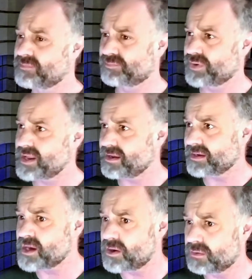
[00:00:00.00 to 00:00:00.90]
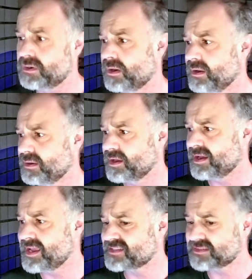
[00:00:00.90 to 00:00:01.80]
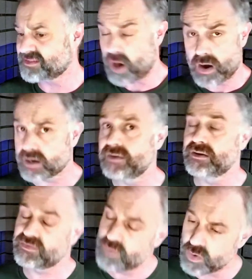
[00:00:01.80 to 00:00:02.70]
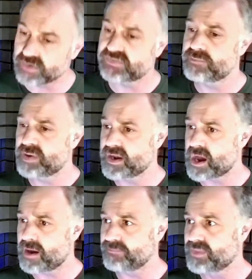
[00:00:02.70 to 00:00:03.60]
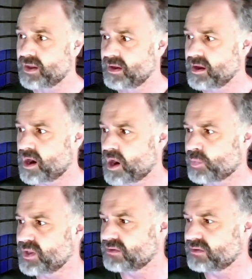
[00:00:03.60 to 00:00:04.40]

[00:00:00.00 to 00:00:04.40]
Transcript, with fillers: pretty, you know, uh, it's dark, of course, but um, a real